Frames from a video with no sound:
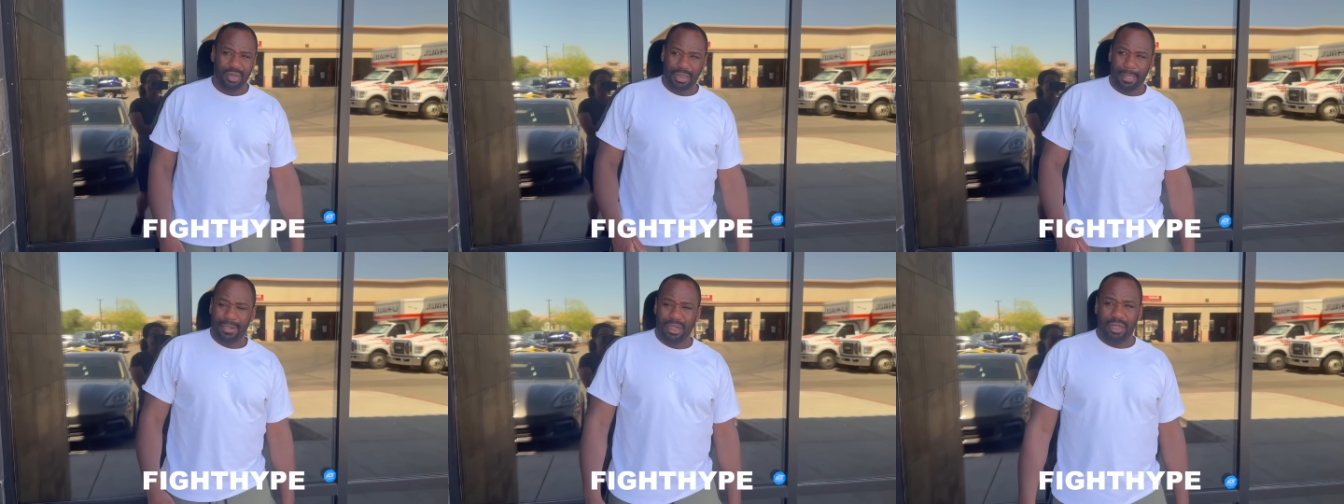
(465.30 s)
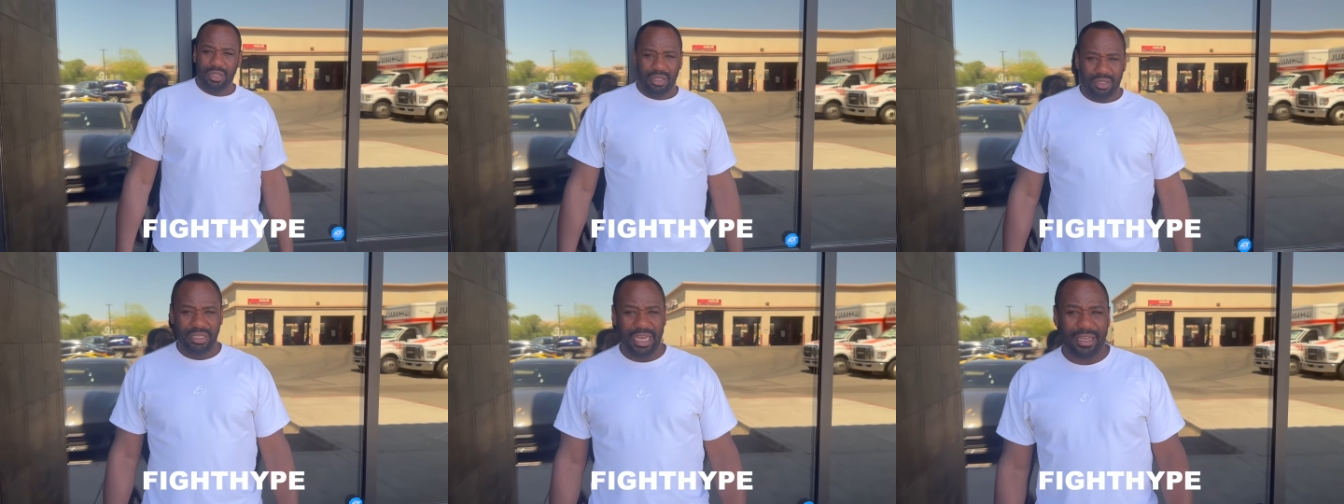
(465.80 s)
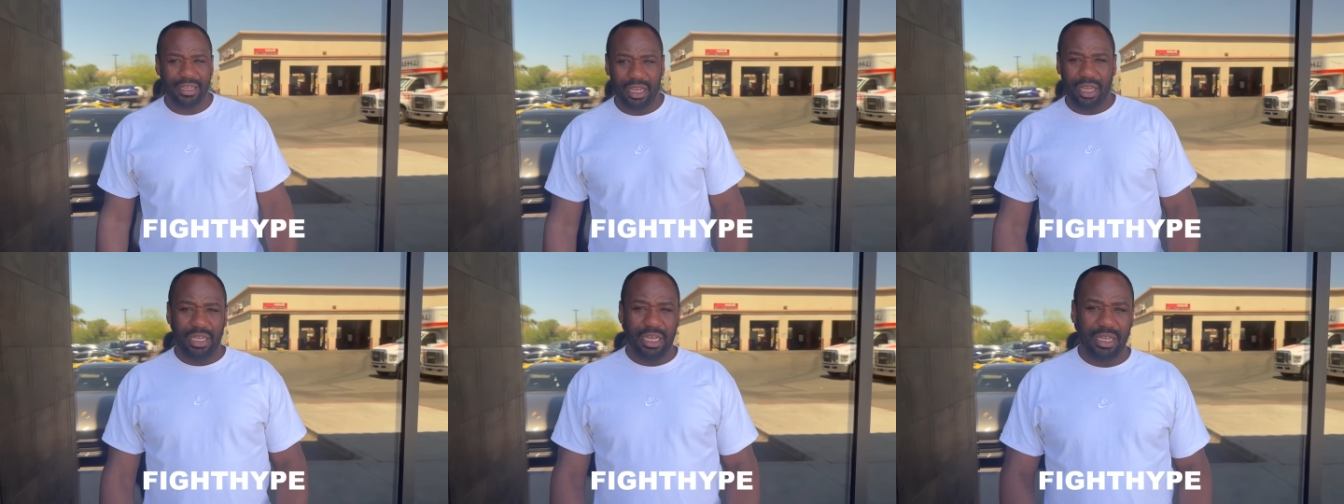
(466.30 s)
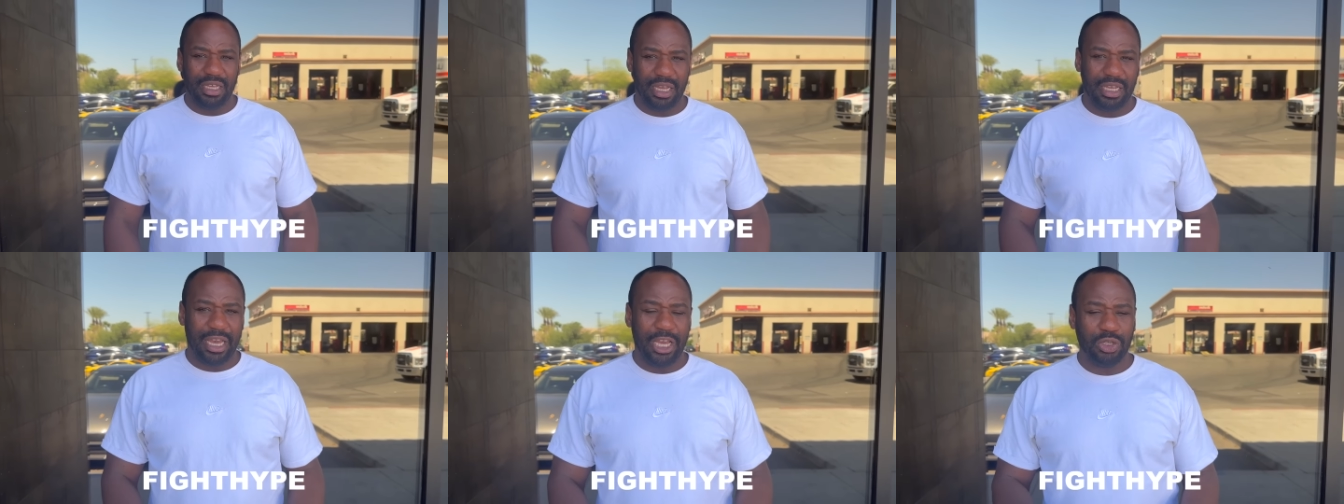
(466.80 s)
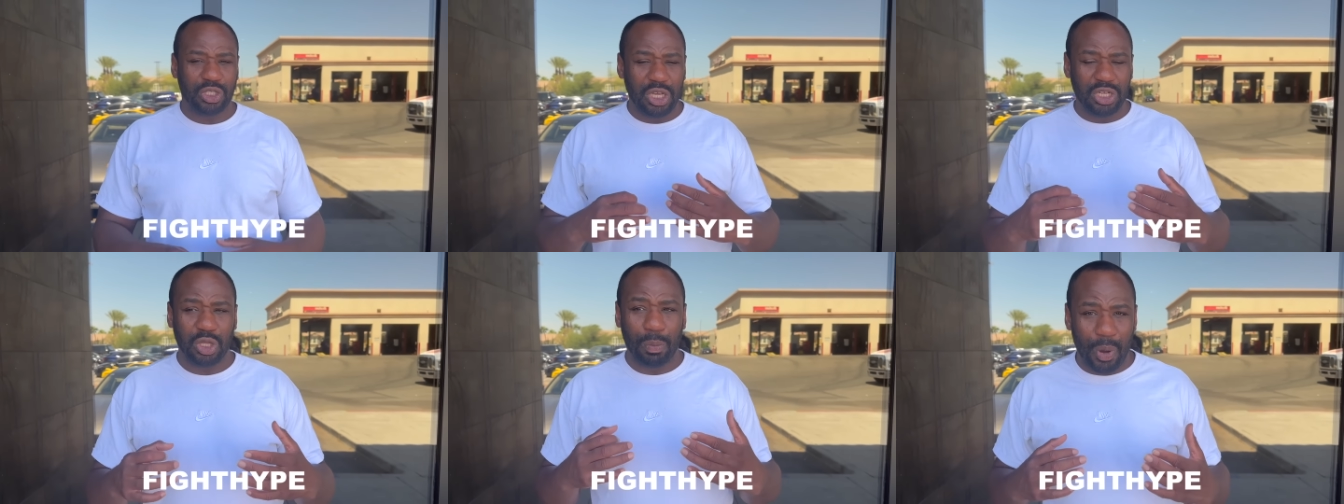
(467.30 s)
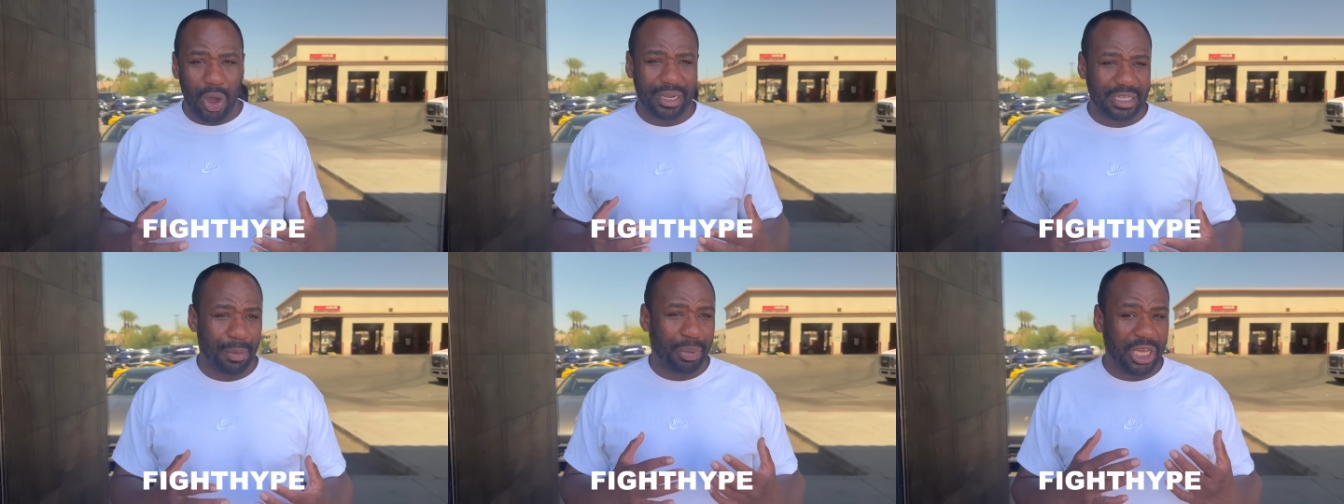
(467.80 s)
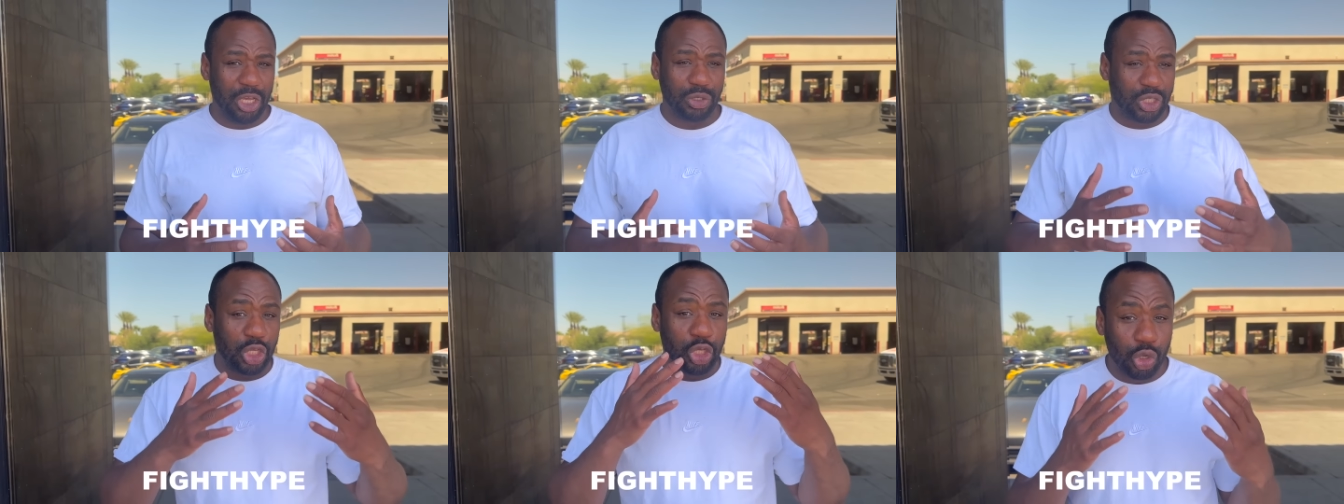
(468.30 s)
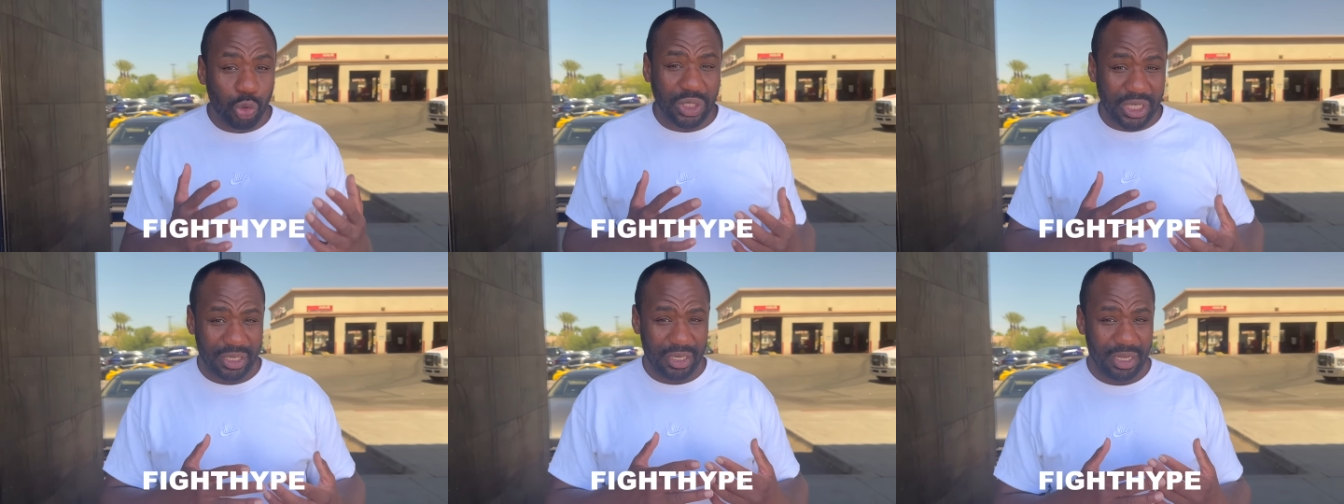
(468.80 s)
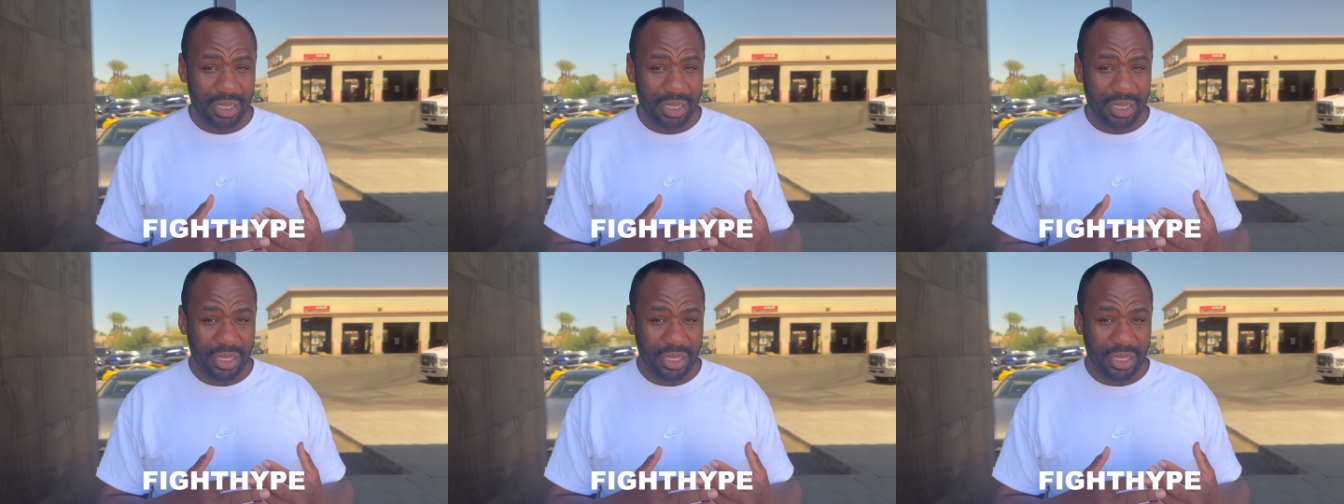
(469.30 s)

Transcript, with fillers: Or it was yeah, more excessive. Yeah, he used, to, he used to part time, but he used to use it.